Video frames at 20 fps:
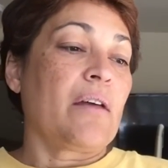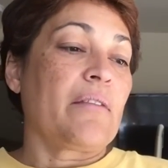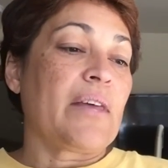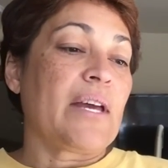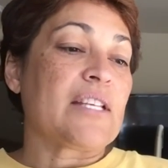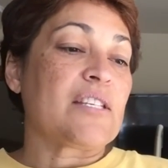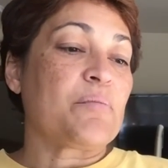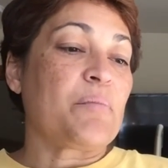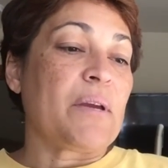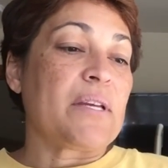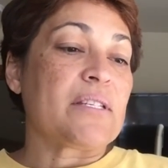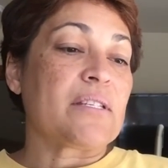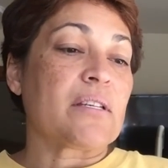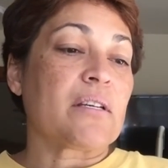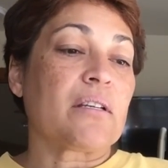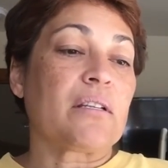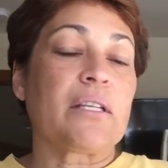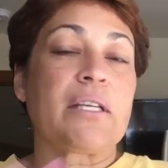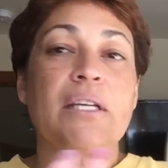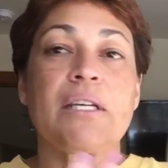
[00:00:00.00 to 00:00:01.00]
That's
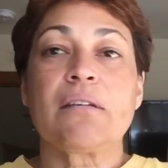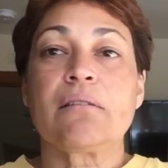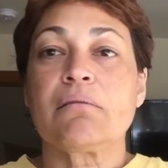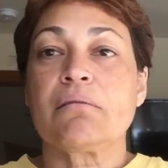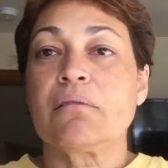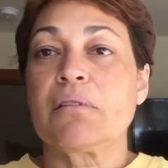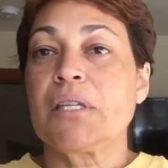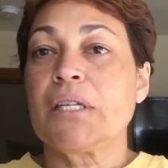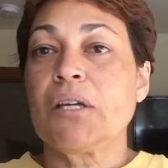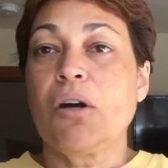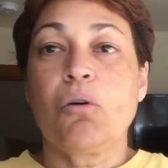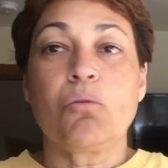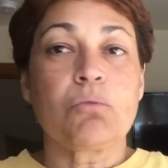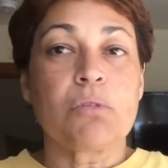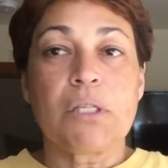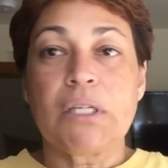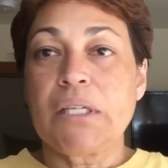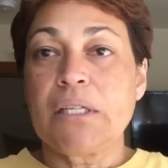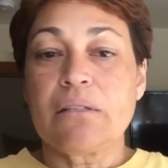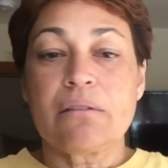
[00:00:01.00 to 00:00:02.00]
basically the
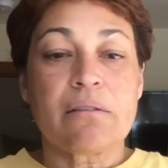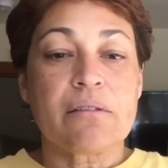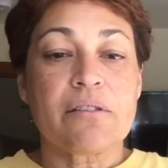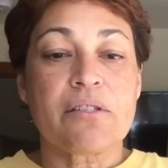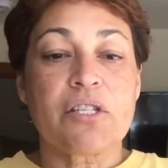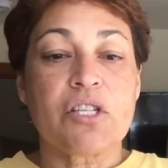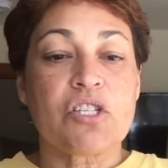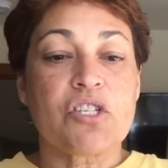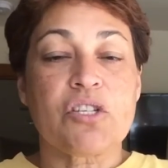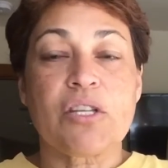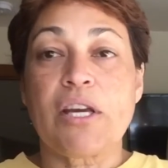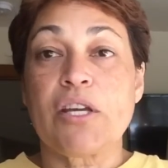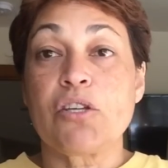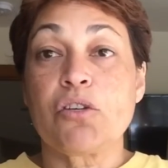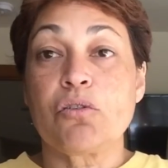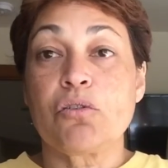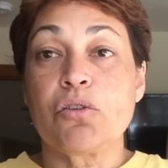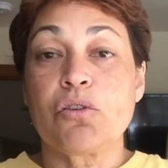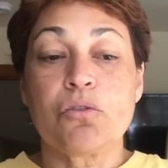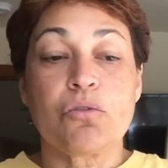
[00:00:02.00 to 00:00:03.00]
only stitch that
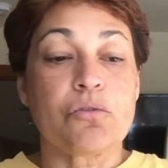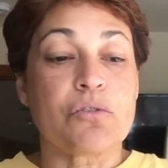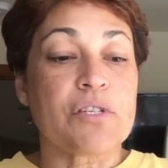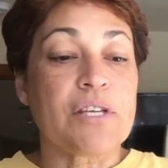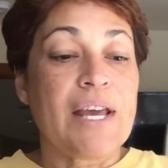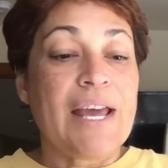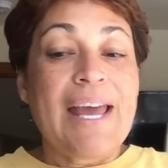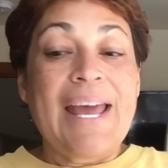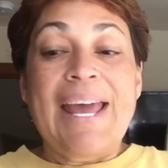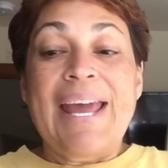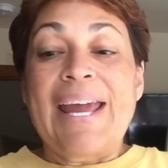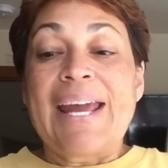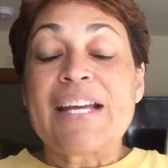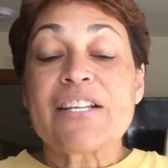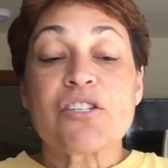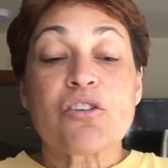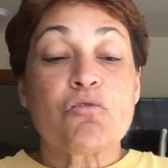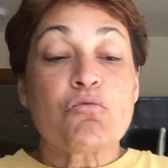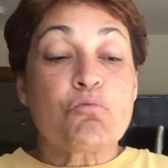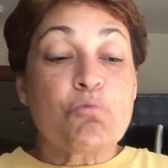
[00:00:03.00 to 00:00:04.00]
you use.
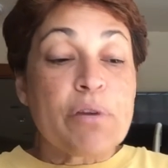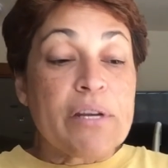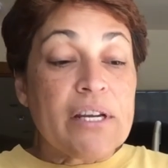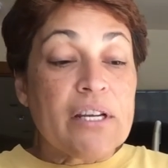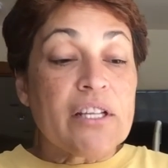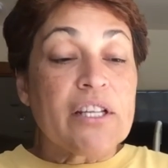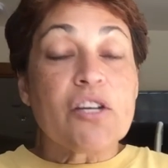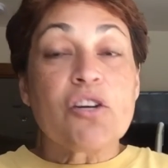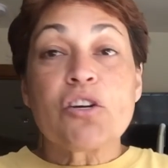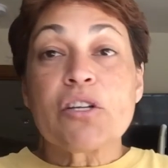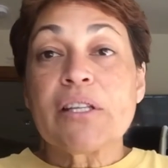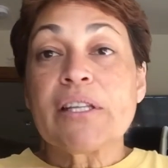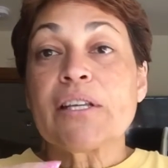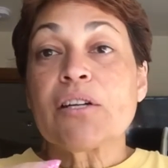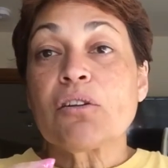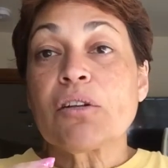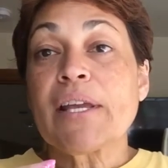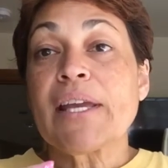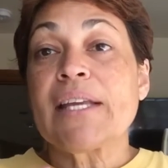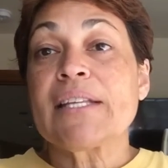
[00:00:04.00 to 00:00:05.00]
It's a really good
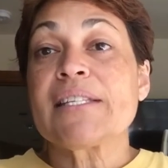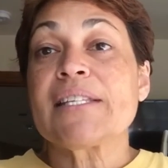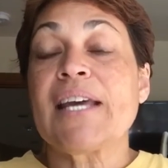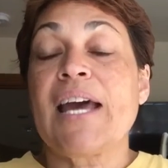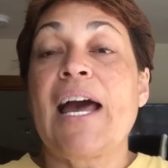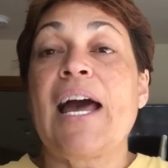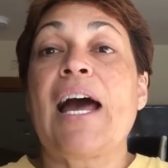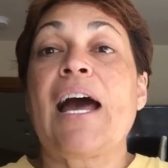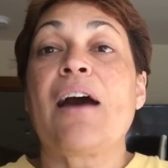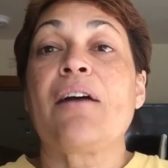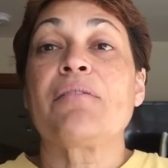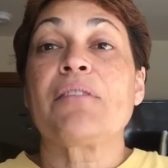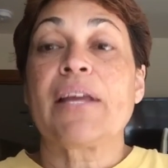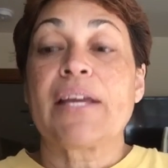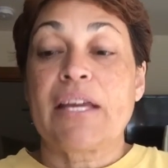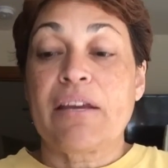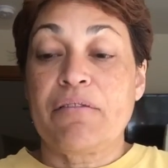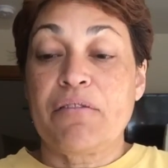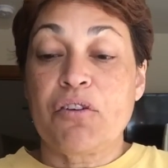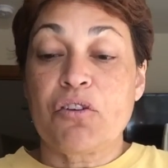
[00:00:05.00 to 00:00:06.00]
little kit to have,
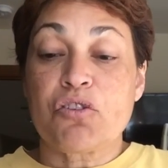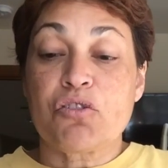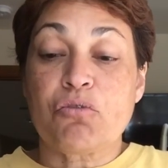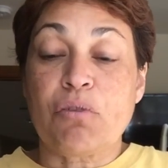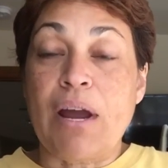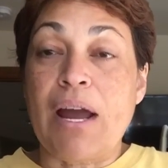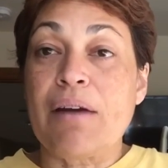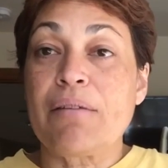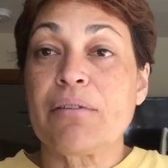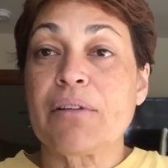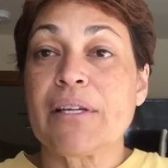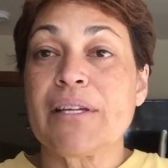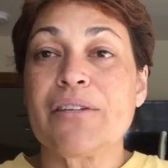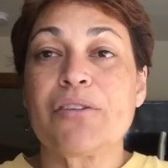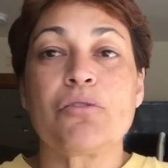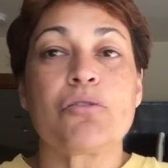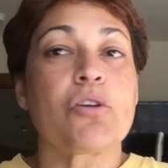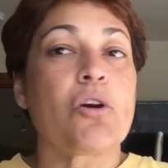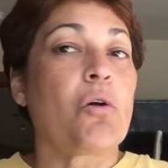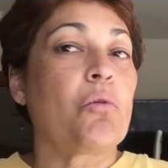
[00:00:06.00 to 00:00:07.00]
like if you're traveling.
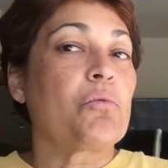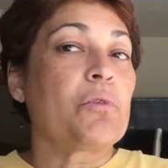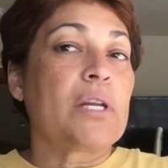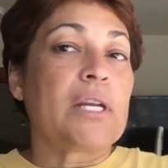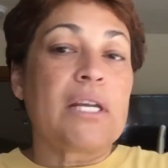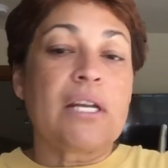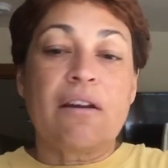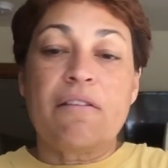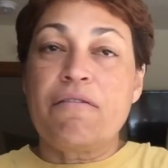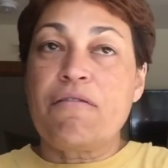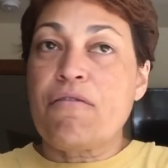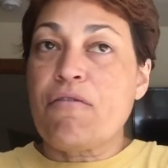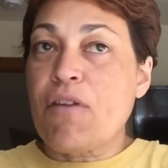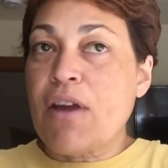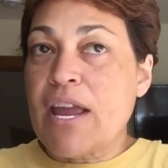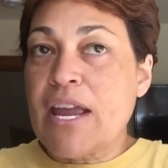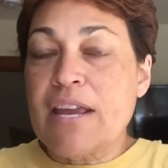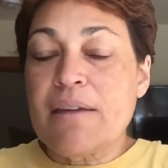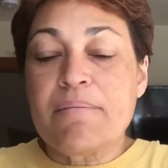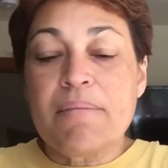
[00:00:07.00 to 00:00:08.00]
You don't need a
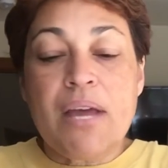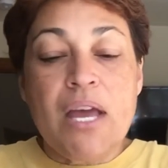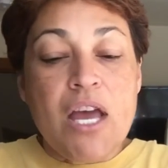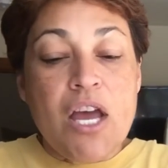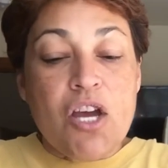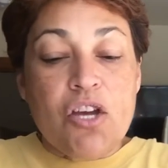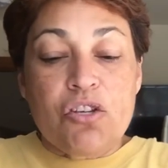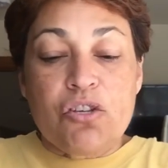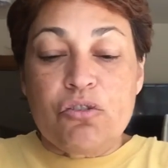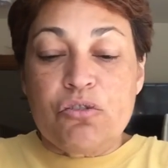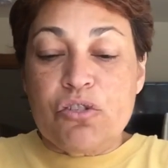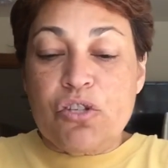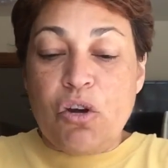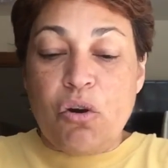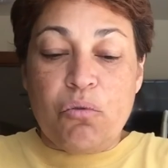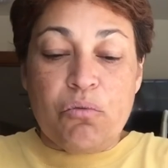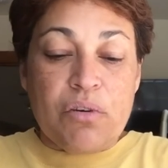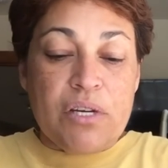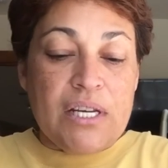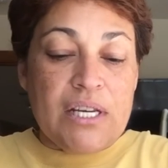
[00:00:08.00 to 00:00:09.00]
frame, you
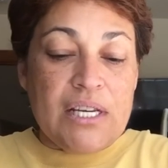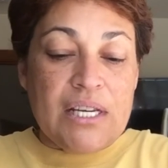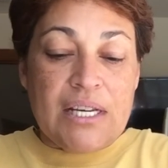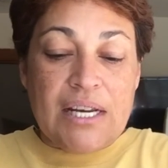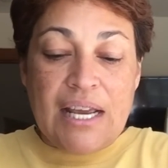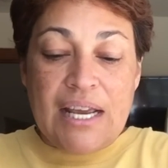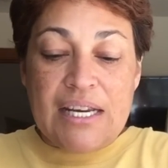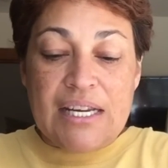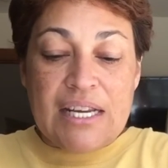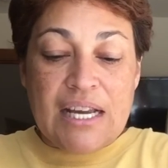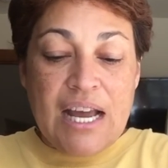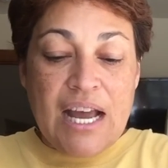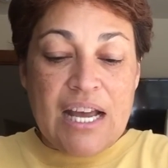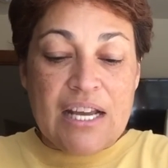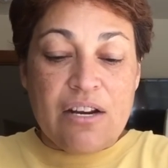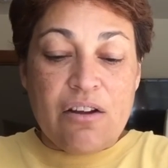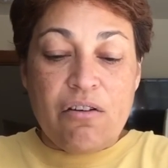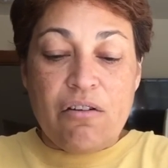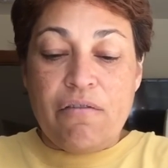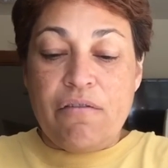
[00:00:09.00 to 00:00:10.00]
don't need any
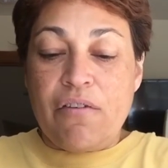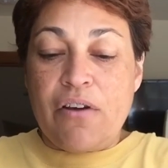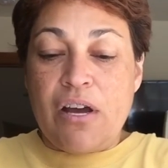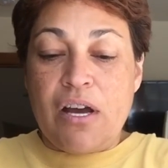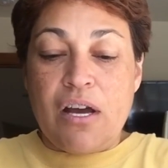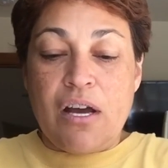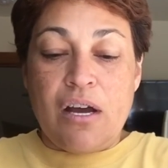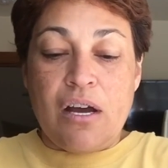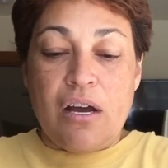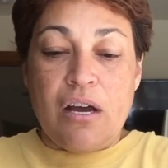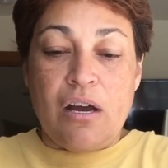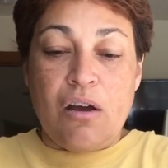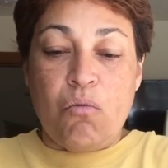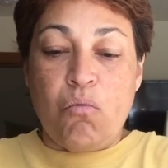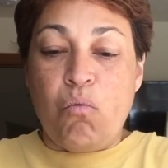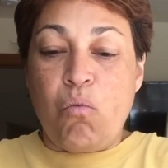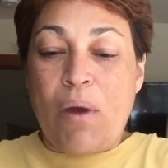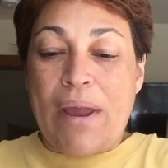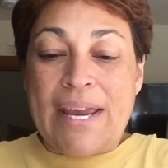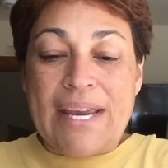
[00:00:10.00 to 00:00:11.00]
kind of a
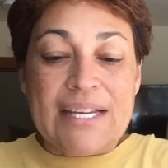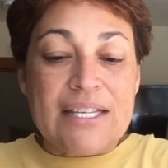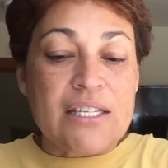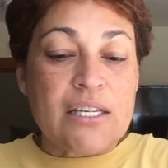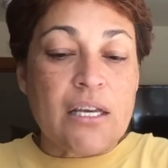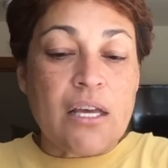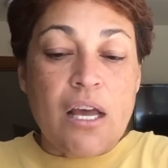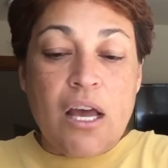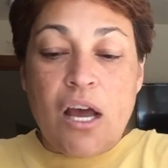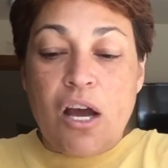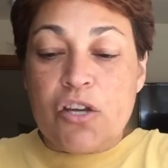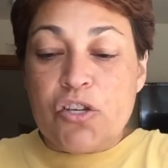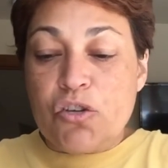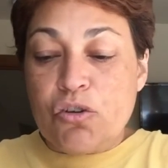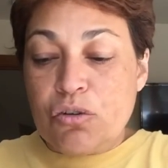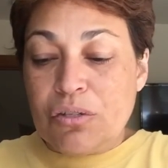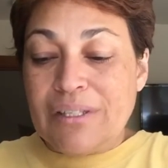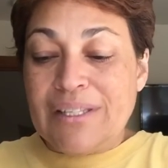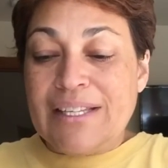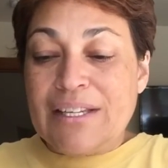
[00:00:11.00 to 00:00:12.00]
weight.
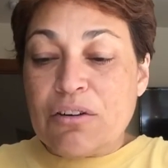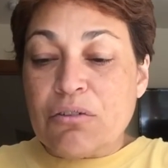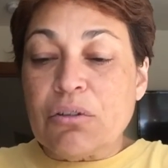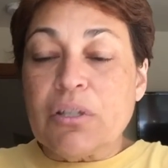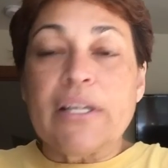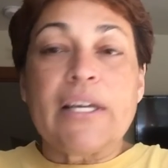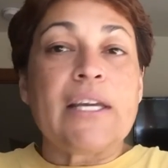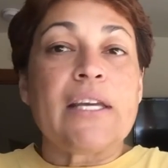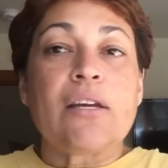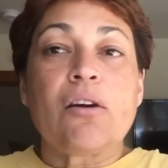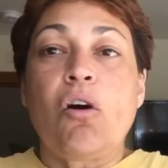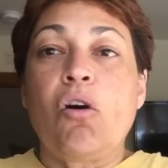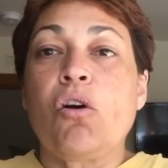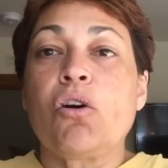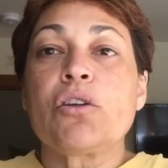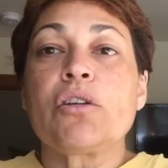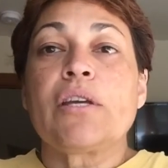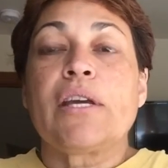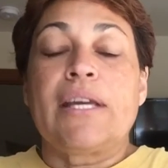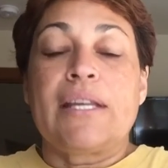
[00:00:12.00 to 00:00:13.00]
You literally,
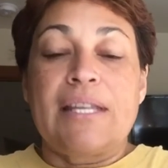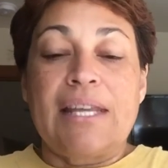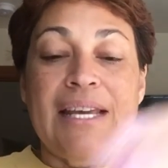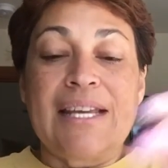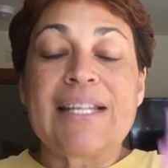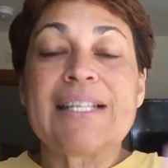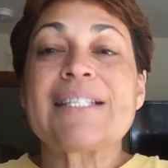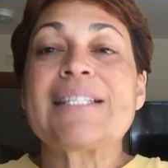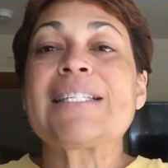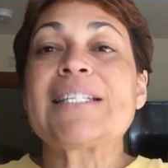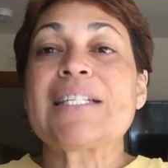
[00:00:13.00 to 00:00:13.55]
it is